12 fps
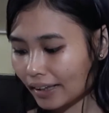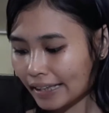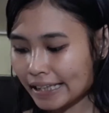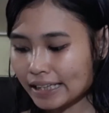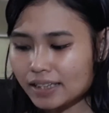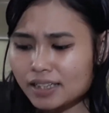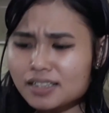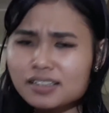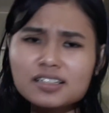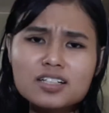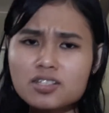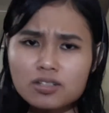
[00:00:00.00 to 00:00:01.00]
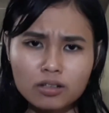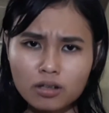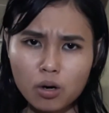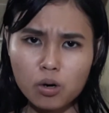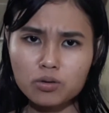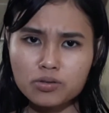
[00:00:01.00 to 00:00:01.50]
He didn't
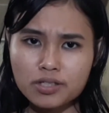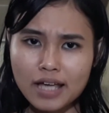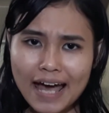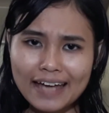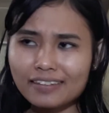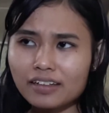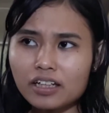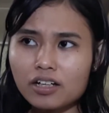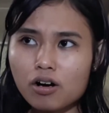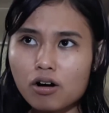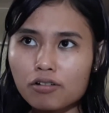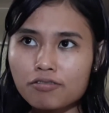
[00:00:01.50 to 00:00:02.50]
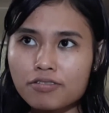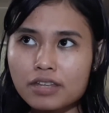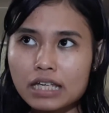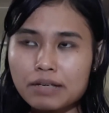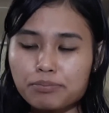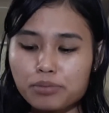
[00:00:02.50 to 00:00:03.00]
disclose any of
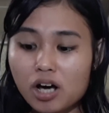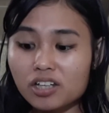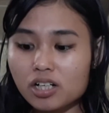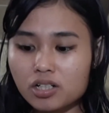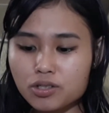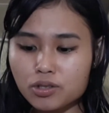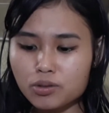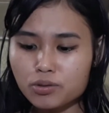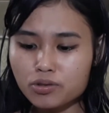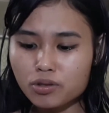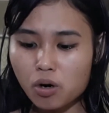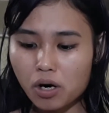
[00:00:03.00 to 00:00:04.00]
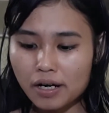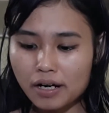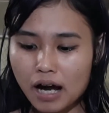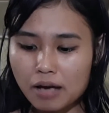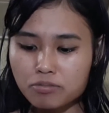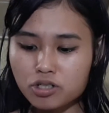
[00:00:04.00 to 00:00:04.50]
the products used, or
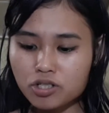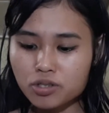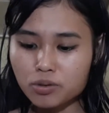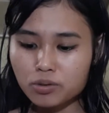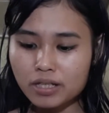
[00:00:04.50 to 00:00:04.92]
I'm just too